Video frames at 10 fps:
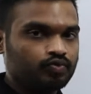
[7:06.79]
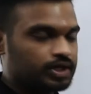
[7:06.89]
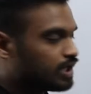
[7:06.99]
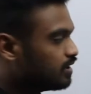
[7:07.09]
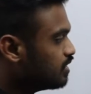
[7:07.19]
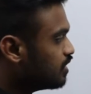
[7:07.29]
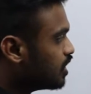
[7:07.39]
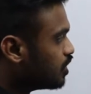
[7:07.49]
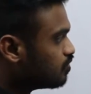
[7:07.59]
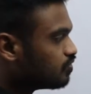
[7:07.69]
Okay,
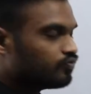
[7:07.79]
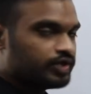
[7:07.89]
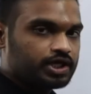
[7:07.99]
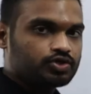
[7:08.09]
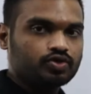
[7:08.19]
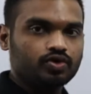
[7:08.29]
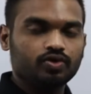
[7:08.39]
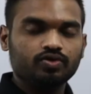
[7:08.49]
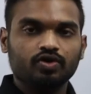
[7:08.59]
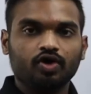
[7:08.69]
now we need to
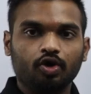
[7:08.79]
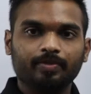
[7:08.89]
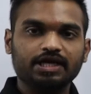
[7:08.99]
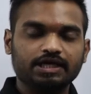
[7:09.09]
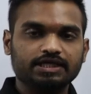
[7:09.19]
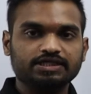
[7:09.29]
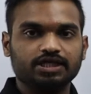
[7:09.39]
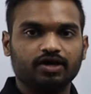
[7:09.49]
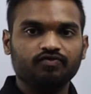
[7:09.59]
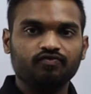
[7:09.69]
know how many liters
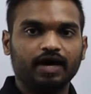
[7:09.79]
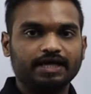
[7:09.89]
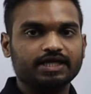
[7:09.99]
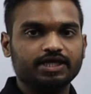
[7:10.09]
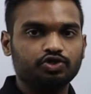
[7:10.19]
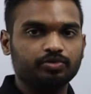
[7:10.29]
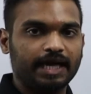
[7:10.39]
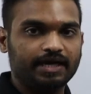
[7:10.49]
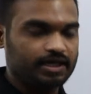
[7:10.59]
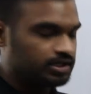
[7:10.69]
of water need to be
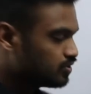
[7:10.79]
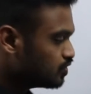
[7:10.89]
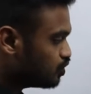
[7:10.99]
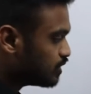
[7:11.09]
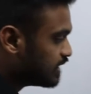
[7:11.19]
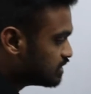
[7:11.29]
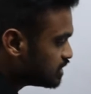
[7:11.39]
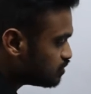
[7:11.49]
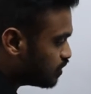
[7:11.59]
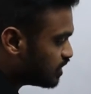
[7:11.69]
added to get
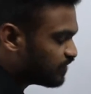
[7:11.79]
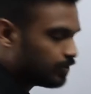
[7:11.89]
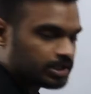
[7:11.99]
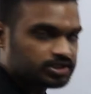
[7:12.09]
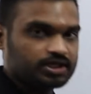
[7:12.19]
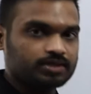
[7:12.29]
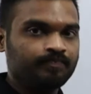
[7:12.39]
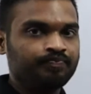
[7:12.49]
this 25%.